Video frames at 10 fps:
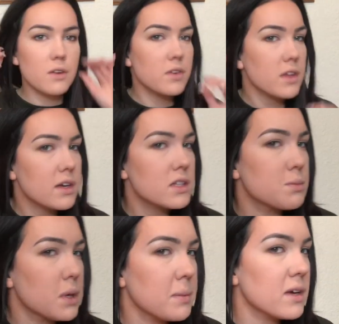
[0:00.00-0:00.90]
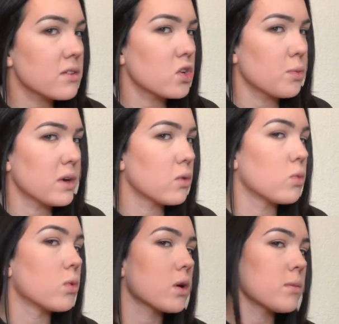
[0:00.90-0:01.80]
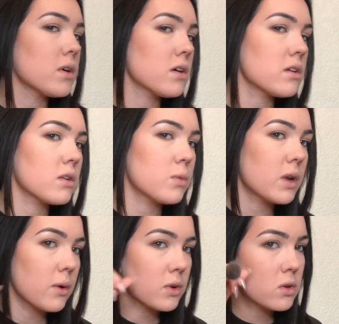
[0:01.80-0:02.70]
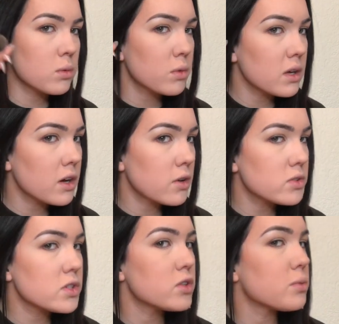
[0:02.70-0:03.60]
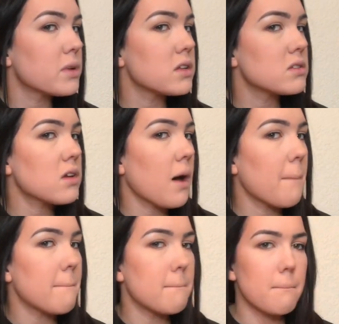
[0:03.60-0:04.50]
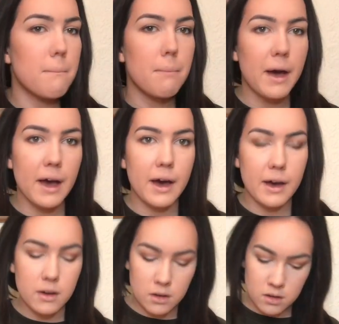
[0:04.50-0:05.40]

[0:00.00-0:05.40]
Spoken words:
I feel like it's maybe a little bit warmer than what I would normally go to, but it's not bad.